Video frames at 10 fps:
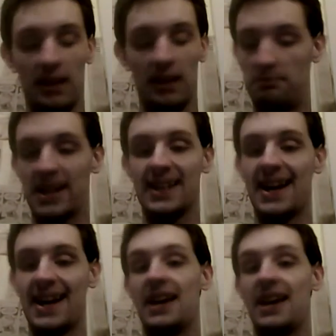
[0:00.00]
But
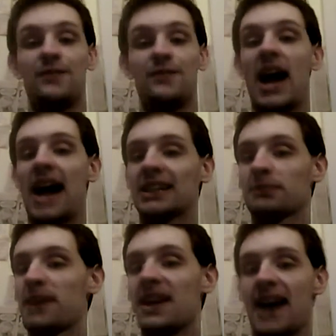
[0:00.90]
again, if you
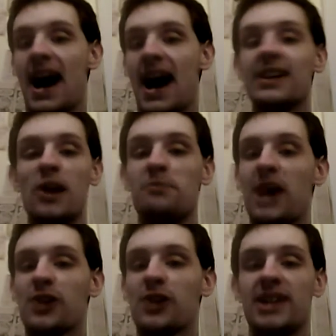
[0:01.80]
ask me, I go
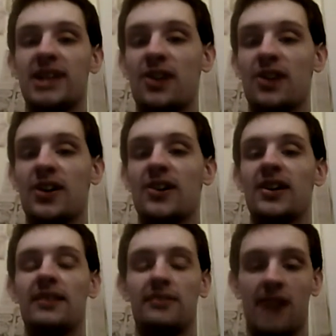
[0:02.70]
by criteria.